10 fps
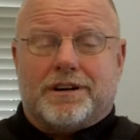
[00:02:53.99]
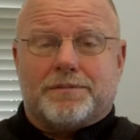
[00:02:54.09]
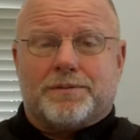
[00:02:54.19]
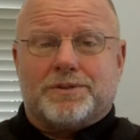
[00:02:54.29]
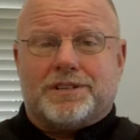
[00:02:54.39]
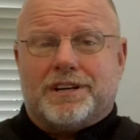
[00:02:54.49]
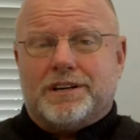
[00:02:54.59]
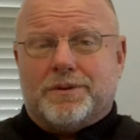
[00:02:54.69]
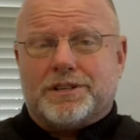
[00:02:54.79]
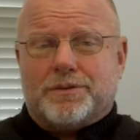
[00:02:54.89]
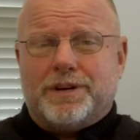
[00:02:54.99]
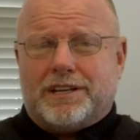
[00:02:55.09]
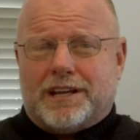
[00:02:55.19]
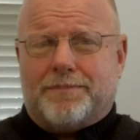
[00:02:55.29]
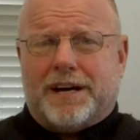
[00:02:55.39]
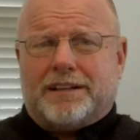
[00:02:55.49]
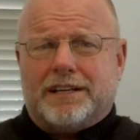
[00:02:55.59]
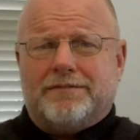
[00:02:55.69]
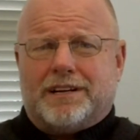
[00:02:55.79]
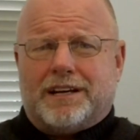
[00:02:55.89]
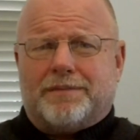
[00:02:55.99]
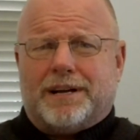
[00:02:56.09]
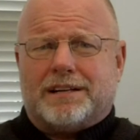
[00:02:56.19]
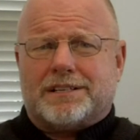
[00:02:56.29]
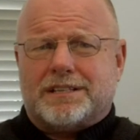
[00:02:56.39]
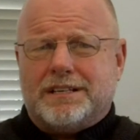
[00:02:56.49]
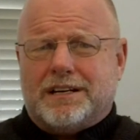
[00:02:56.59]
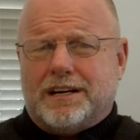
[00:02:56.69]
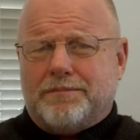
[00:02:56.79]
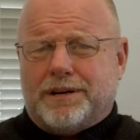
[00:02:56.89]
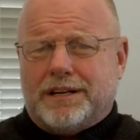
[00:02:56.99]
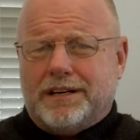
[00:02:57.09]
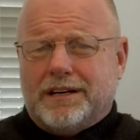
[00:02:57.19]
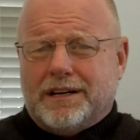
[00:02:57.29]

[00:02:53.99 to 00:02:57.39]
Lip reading: I'm supposed to tell you once a week that I'm not leaving and I'm not seeing anybody.